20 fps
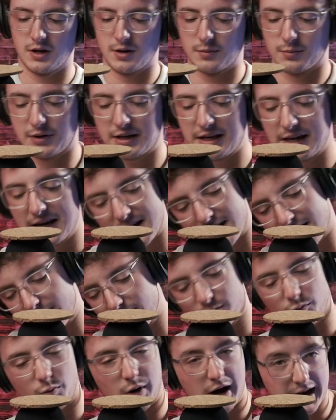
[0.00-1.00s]
But yeah,
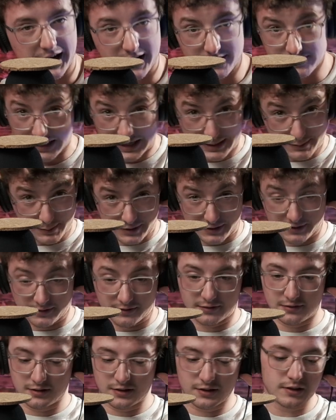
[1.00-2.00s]
why have I been...
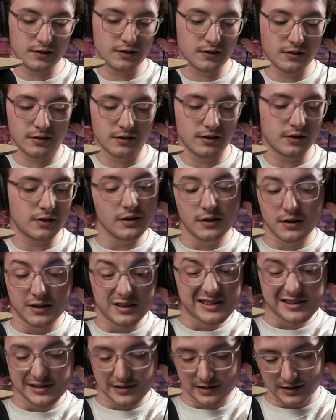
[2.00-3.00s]

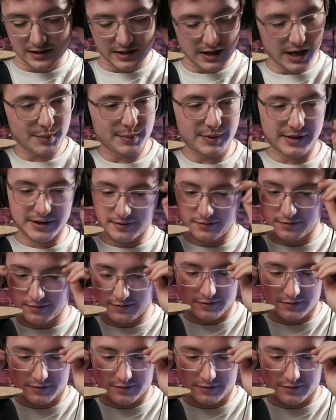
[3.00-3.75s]
I mean,